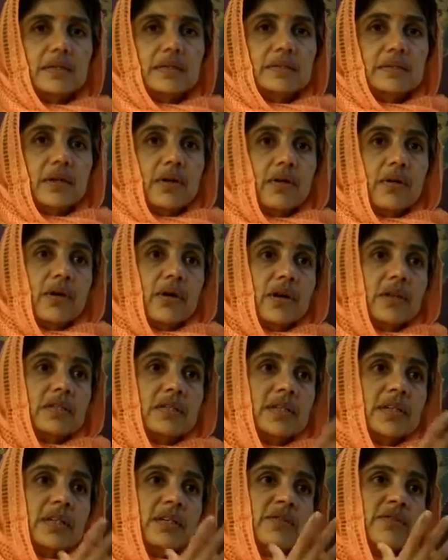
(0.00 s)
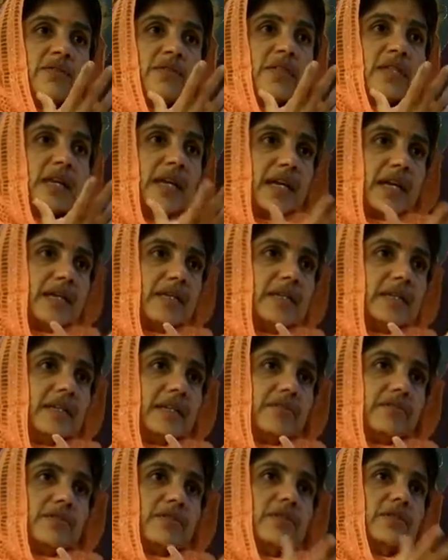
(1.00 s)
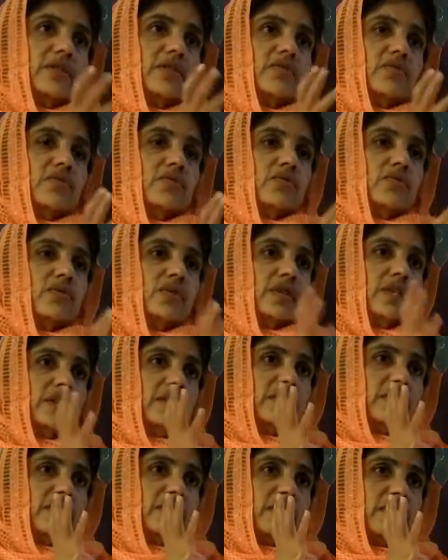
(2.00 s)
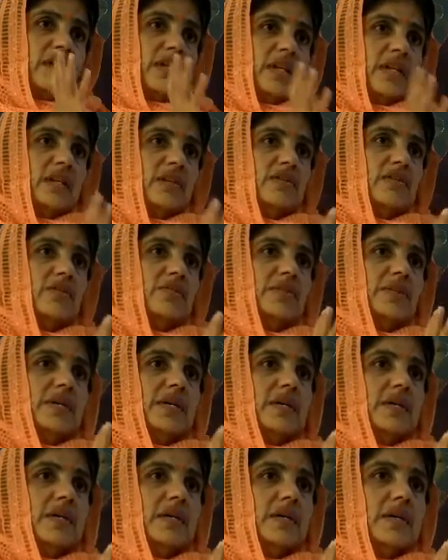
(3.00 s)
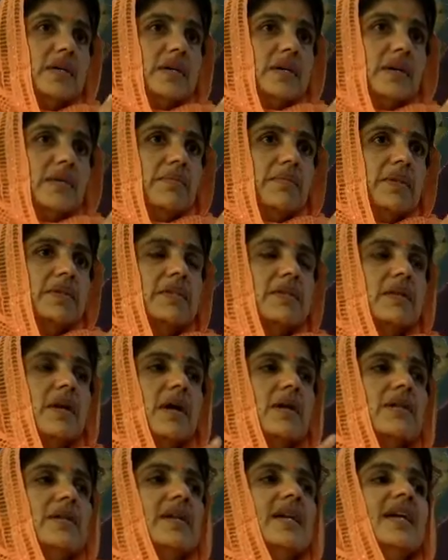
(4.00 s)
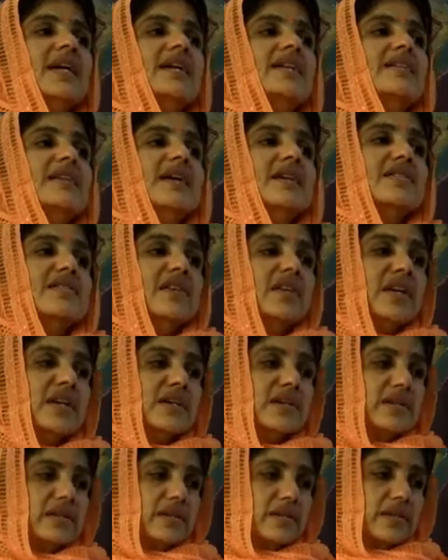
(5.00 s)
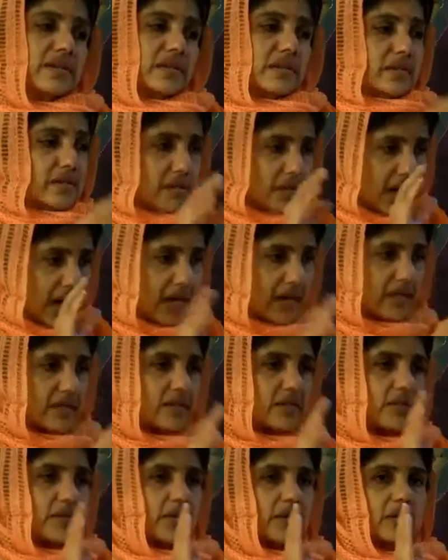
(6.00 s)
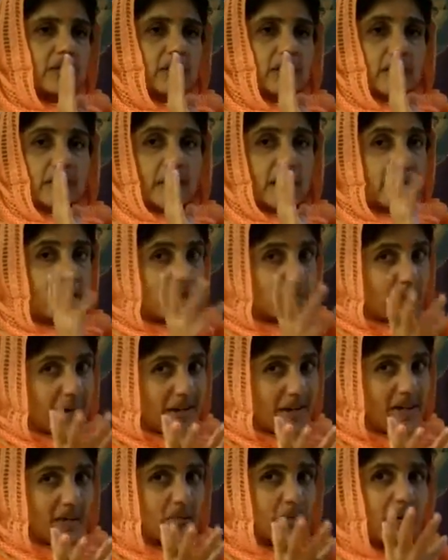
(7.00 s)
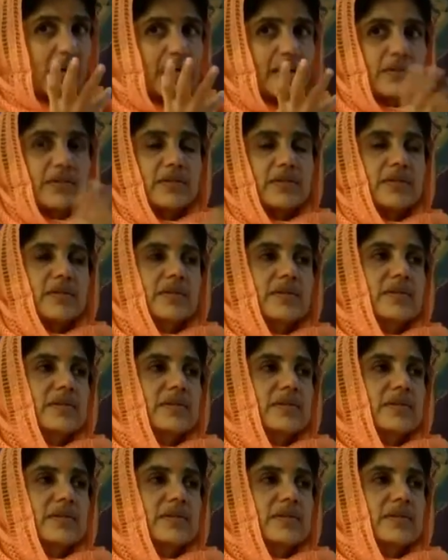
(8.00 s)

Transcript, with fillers: The altar of surrender, which the guru is seen to be, must not need that surrender. That is what the, that is why it works.